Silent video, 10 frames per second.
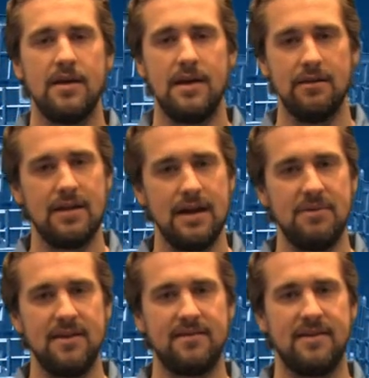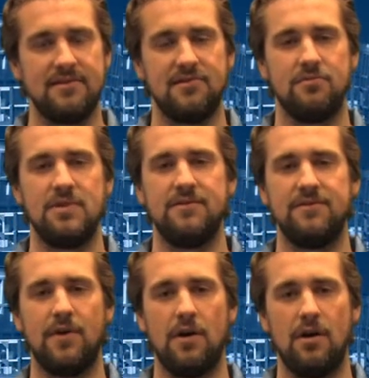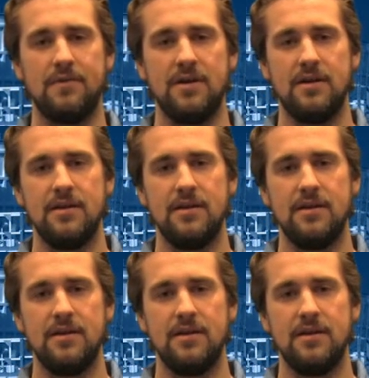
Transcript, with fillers: Here at IMIS Sensors we've evolved